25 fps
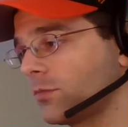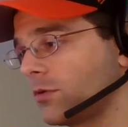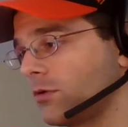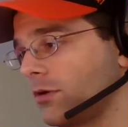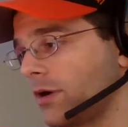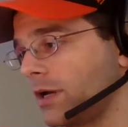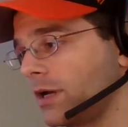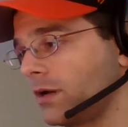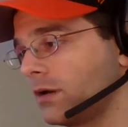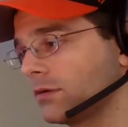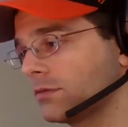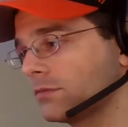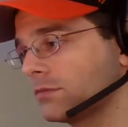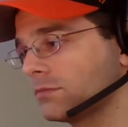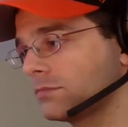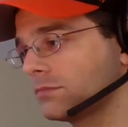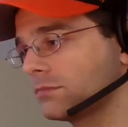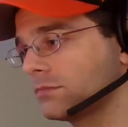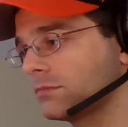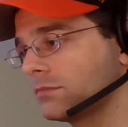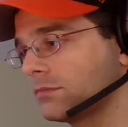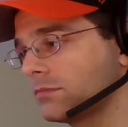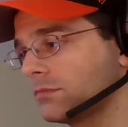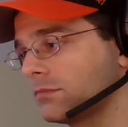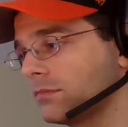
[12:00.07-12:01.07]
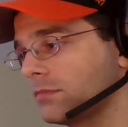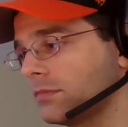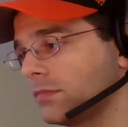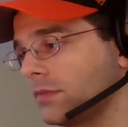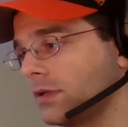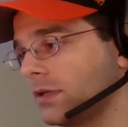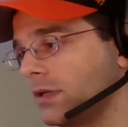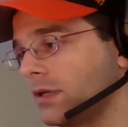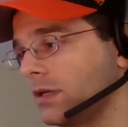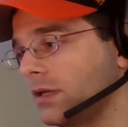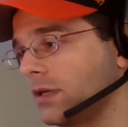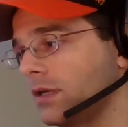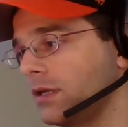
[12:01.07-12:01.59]
Morengo.
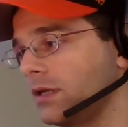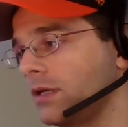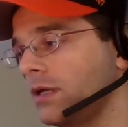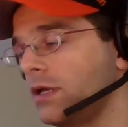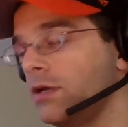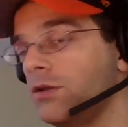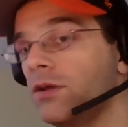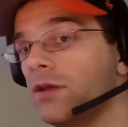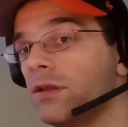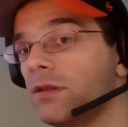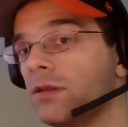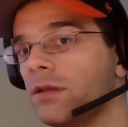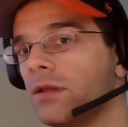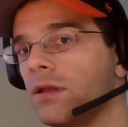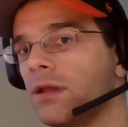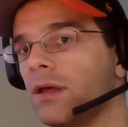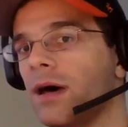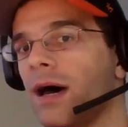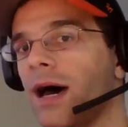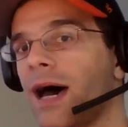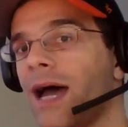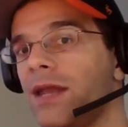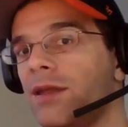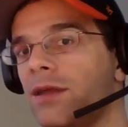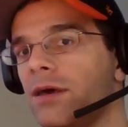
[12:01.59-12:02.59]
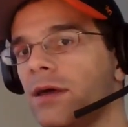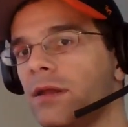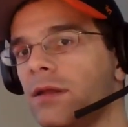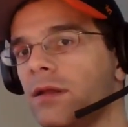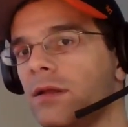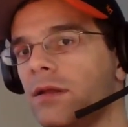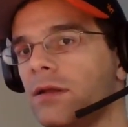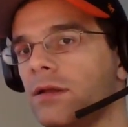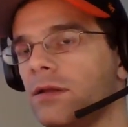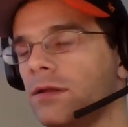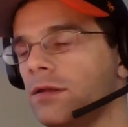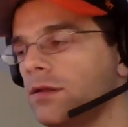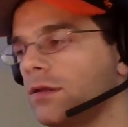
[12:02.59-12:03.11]
He didn't. I did,
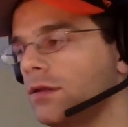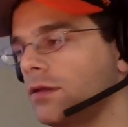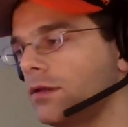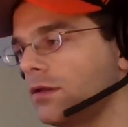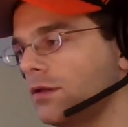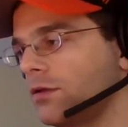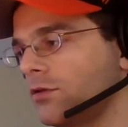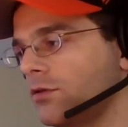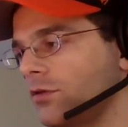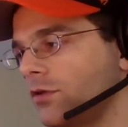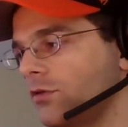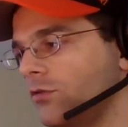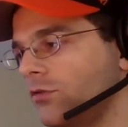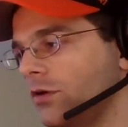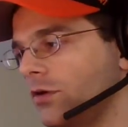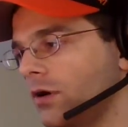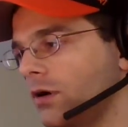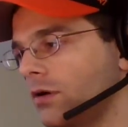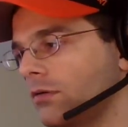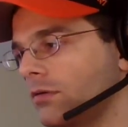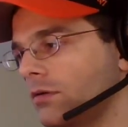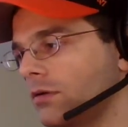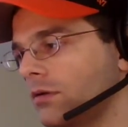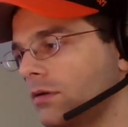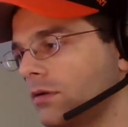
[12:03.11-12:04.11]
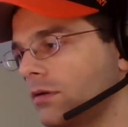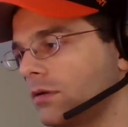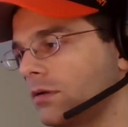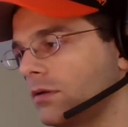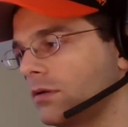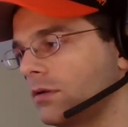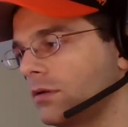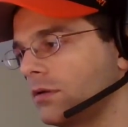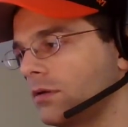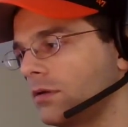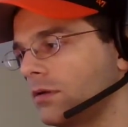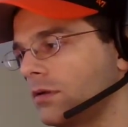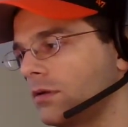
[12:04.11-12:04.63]
said Zero.
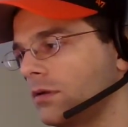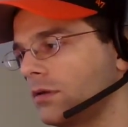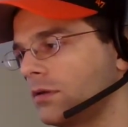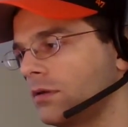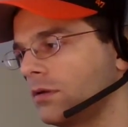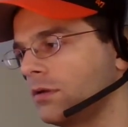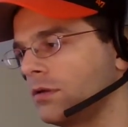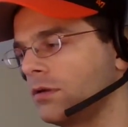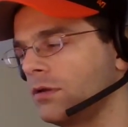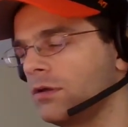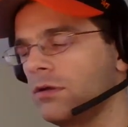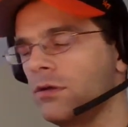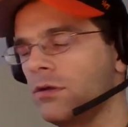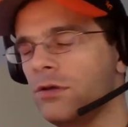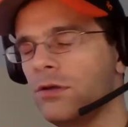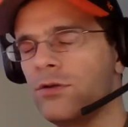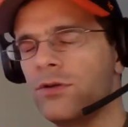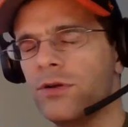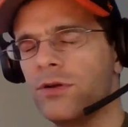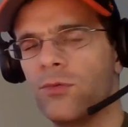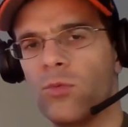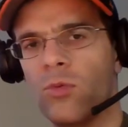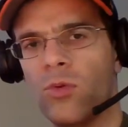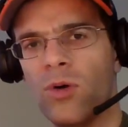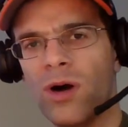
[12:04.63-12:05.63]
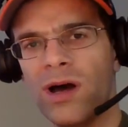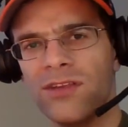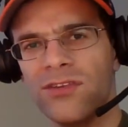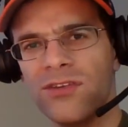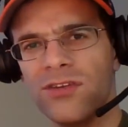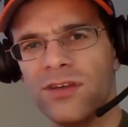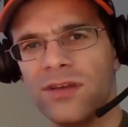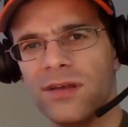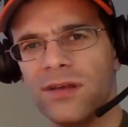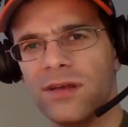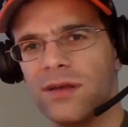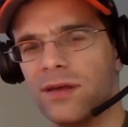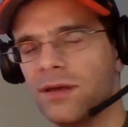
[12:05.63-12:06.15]
You did
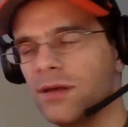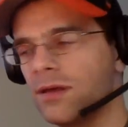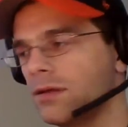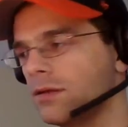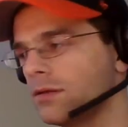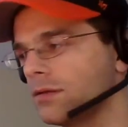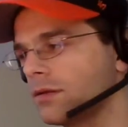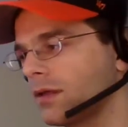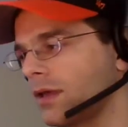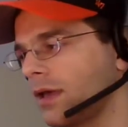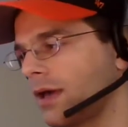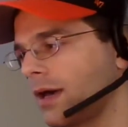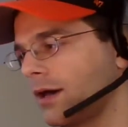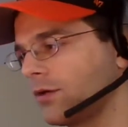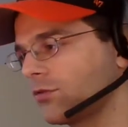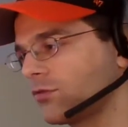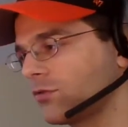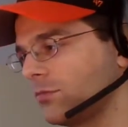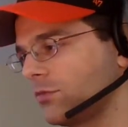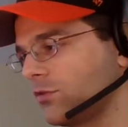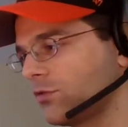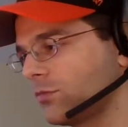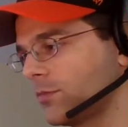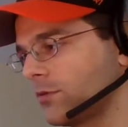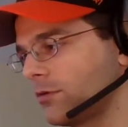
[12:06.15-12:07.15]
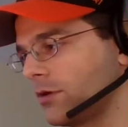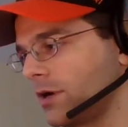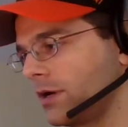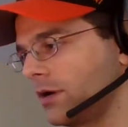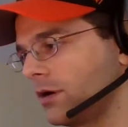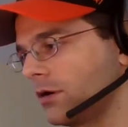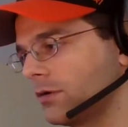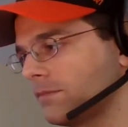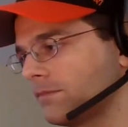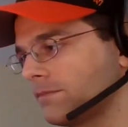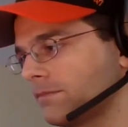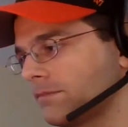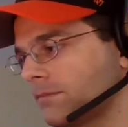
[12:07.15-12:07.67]
what? asked Miss
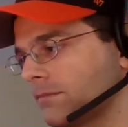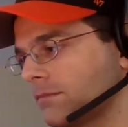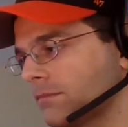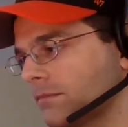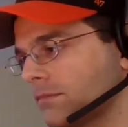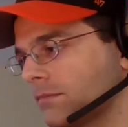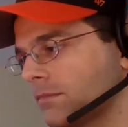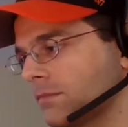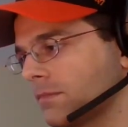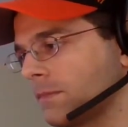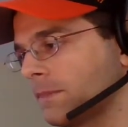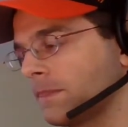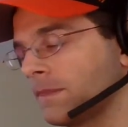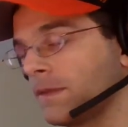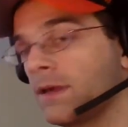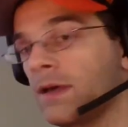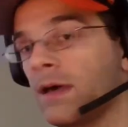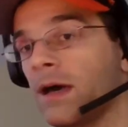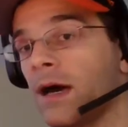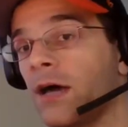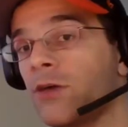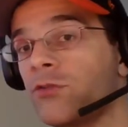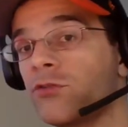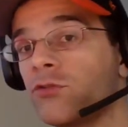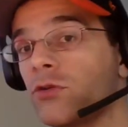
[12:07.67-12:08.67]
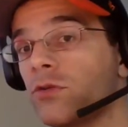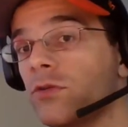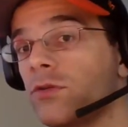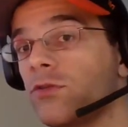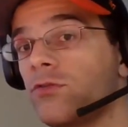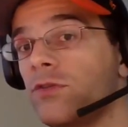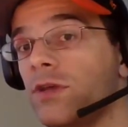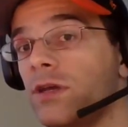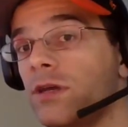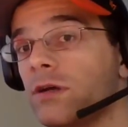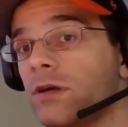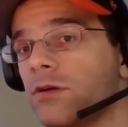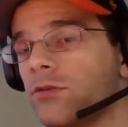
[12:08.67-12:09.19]
Morengo. I stole the
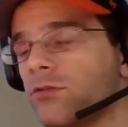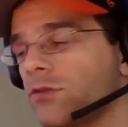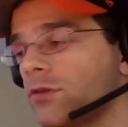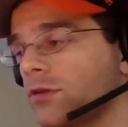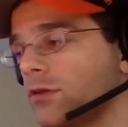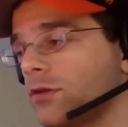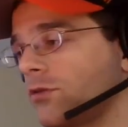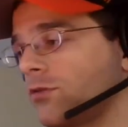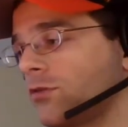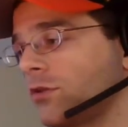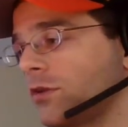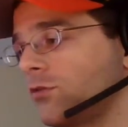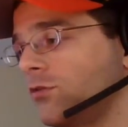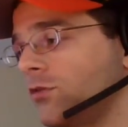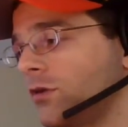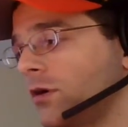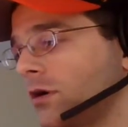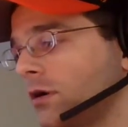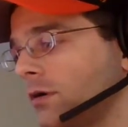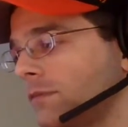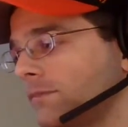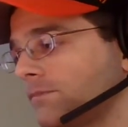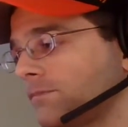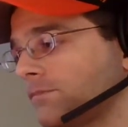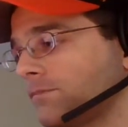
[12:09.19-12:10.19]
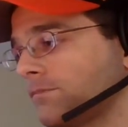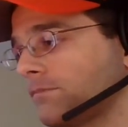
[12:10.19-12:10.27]
sneakers, said Zero.